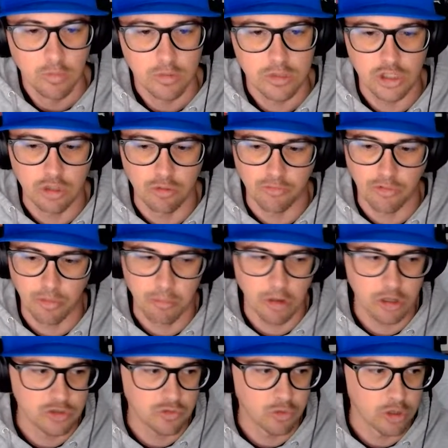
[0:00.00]
we're shooting for
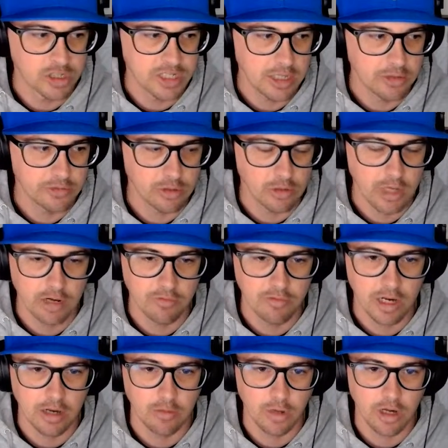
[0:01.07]
March 14th. So kind of,
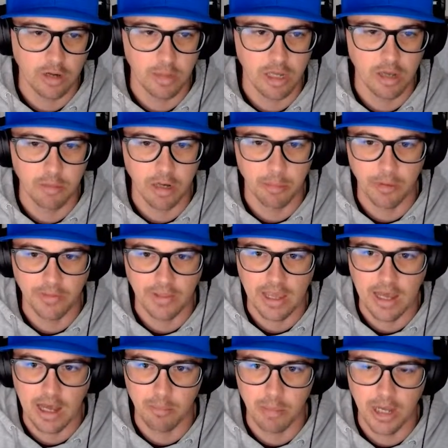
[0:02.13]
we're going to be coming up on the
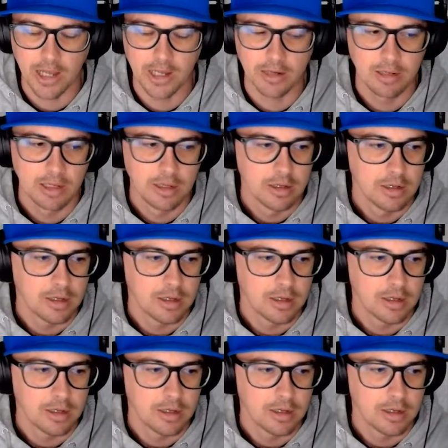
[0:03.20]
combine.